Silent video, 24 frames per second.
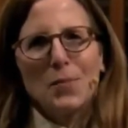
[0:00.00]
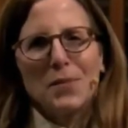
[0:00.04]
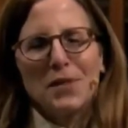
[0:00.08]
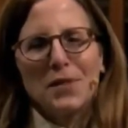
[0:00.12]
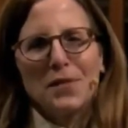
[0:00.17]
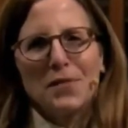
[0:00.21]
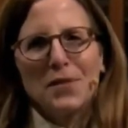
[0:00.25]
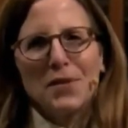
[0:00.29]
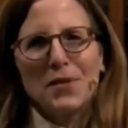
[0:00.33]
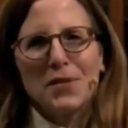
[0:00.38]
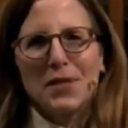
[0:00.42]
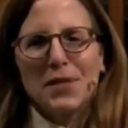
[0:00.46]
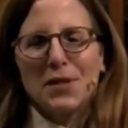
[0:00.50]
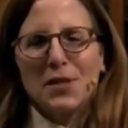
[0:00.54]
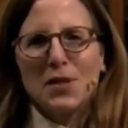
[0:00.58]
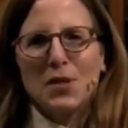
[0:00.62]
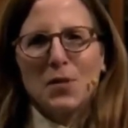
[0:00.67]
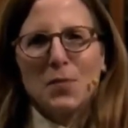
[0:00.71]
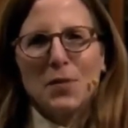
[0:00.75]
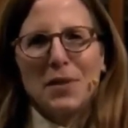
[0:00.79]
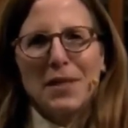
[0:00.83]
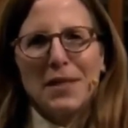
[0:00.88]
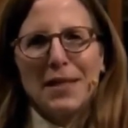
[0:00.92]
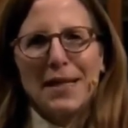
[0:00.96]
It feels a little
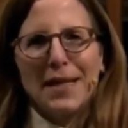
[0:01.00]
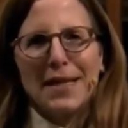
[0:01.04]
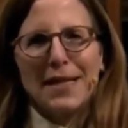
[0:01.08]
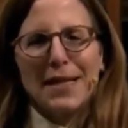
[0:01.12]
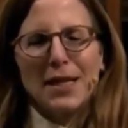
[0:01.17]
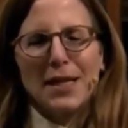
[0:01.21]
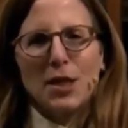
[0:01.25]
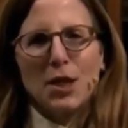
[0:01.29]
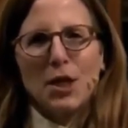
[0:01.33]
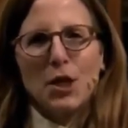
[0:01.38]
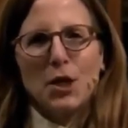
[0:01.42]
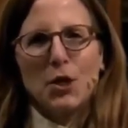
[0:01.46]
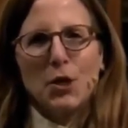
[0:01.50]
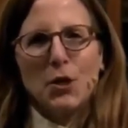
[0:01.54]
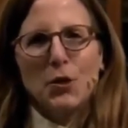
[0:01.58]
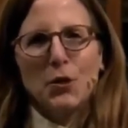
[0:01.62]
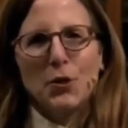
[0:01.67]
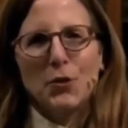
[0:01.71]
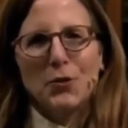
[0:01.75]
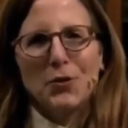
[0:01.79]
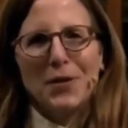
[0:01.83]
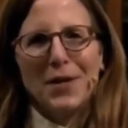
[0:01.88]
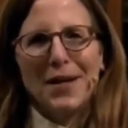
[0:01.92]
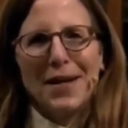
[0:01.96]
bit like a
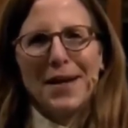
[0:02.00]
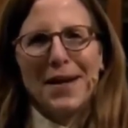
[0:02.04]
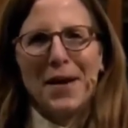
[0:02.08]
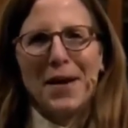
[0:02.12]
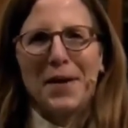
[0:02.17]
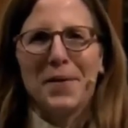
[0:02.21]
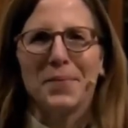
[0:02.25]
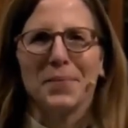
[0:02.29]
cocoon, huh?